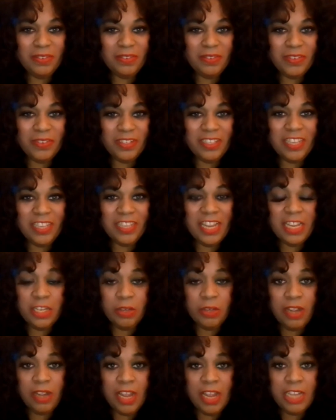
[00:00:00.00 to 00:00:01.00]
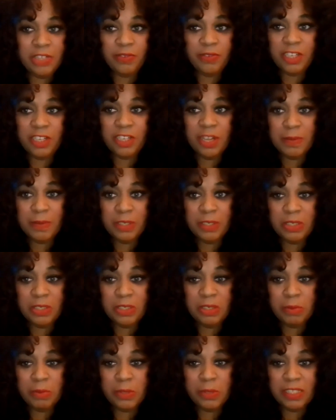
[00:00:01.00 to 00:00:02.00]
Well, thank you guys for coming to
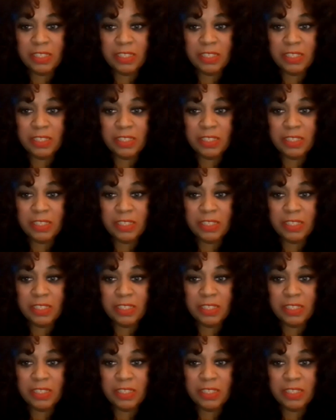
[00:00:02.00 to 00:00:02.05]
the book